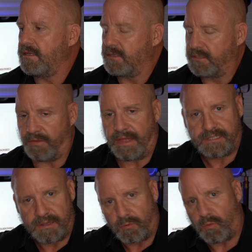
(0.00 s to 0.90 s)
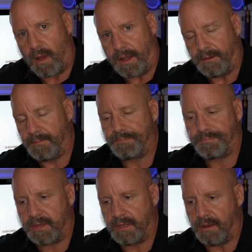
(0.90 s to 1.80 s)
So that's number one.
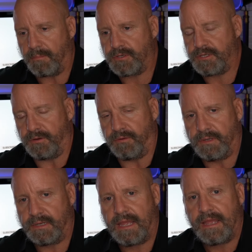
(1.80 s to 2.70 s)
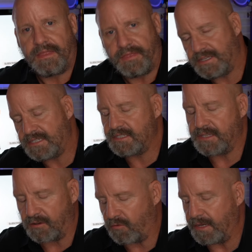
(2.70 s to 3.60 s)
Number two, this is
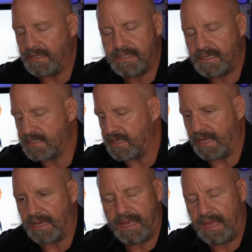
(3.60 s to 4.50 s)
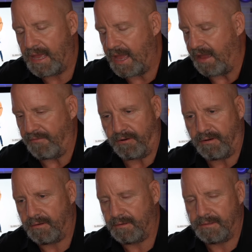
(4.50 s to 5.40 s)
the craziest thing ever,
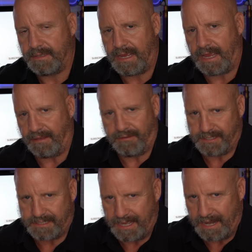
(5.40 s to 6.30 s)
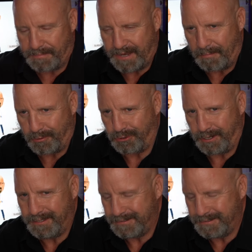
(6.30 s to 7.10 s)
at least in optometry.